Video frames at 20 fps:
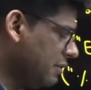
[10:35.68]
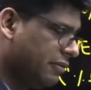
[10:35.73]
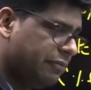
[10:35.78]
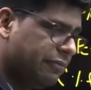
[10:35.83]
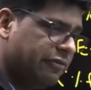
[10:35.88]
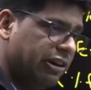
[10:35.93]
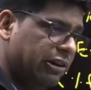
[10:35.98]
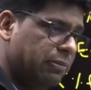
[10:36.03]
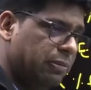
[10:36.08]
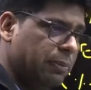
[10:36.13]

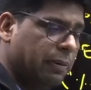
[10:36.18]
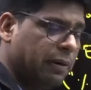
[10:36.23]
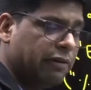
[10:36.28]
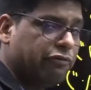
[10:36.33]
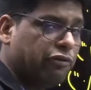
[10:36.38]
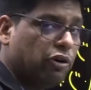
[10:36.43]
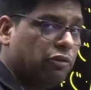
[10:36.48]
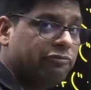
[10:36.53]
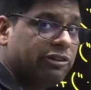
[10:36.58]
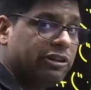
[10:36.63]
will be
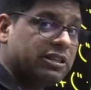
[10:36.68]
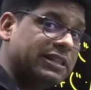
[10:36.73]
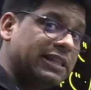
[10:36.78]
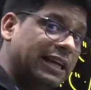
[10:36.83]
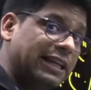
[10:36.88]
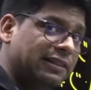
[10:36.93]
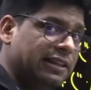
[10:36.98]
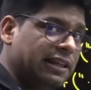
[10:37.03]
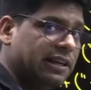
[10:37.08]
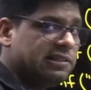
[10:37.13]
performed first,
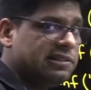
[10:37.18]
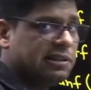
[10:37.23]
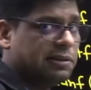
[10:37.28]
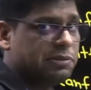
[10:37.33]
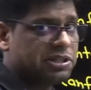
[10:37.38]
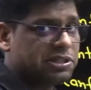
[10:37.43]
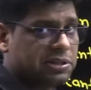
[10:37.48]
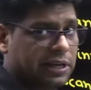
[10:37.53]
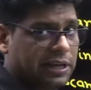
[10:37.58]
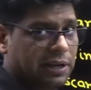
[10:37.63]
then there is a
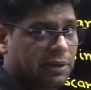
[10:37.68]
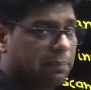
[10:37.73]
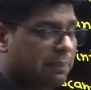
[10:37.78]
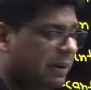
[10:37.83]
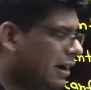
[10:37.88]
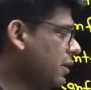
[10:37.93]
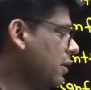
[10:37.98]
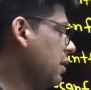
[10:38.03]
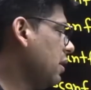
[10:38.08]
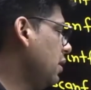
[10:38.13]
mistake.
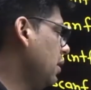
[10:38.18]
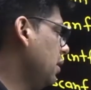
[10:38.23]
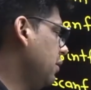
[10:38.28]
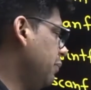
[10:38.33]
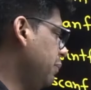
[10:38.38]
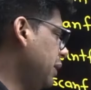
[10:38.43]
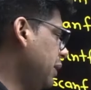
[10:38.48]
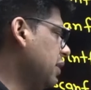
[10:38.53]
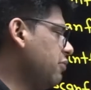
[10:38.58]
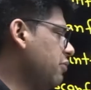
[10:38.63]
But
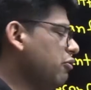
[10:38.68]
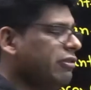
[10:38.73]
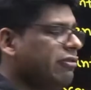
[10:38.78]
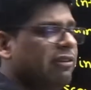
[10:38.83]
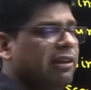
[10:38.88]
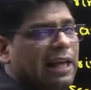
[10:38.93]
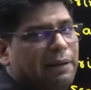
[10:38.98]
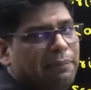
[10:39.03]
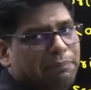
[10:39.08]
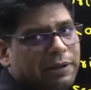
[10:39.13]
what
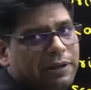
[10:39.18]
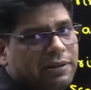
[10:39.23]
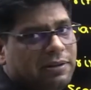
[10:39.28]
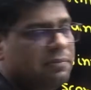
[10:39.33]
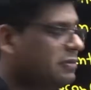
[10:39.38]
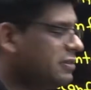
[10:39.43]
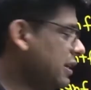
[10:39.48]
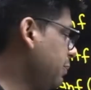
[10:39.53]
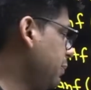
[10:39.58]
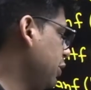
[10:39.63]
will happen?
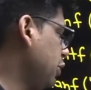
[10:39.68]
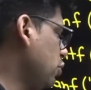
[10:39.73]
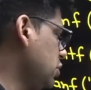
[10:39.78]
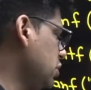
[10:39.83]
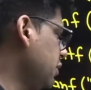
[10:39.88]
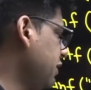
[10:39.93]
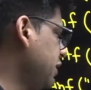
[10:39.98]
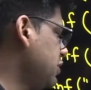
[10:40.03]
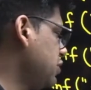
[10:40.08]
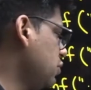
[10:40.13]
Sir, because
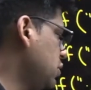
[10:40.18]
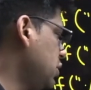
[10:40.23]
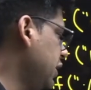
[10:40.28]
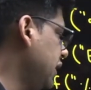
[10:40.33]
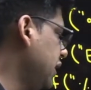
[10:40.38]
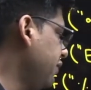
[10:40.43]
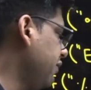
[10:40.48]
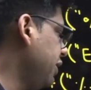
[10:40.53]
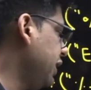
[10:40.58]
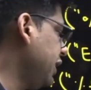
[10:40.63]
of
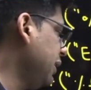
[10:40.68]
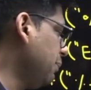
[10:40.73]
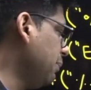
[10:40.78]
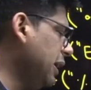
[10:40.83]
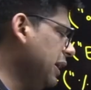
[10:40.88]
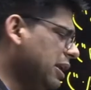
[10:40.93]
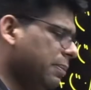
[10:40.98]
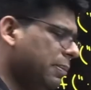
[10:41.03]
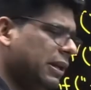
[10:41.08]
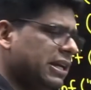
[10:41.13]
associativity,
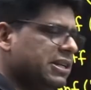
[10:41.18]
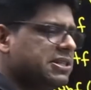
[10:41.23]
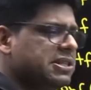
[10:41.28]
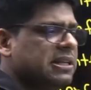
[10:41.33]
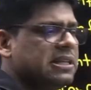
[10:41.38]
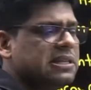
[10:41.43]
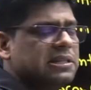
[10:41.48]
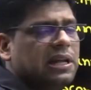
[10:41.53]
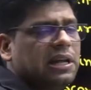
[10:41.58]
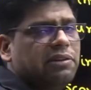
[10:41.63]
multiplication
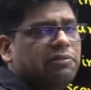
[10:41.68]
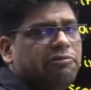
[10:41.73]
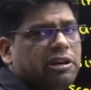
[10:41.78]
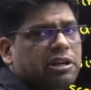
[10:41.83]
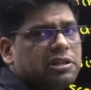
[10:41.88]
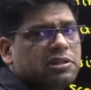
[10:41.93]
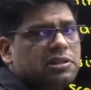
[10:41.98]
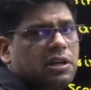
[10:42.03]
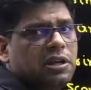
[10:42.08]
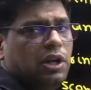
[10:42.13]
is done
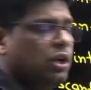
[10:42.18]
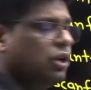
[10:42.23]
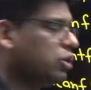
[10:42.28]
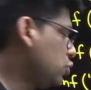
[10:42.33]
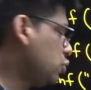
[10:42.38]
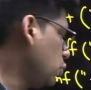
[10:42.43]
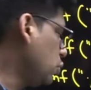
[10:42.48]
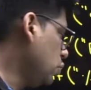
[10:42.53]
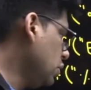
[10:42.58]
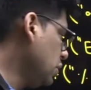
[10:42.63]
first.
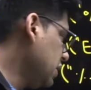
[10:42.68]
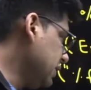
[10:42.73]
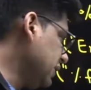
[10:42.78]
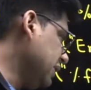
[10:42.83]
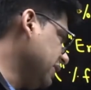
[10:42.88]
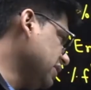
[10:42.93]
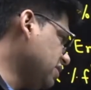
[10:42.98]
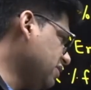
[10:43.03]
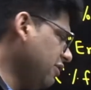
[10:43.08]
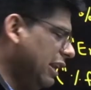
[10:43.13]
So,
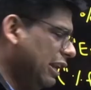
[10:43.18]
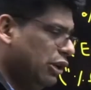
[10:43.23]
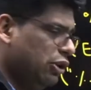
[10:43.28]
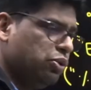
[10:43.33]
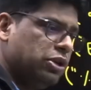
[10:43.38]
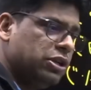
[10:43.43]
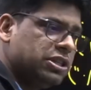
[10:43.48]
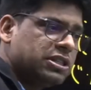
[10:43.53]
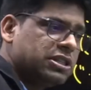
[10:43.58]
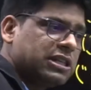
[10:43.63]
this value
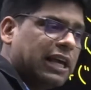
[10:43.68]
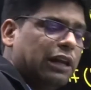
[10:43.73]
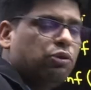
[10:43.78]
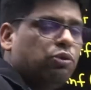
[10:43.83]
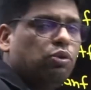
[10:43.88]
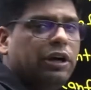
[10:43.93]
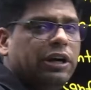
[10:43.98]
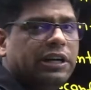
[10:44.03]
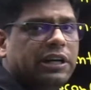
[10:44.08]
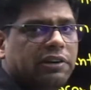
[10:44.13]
is calculated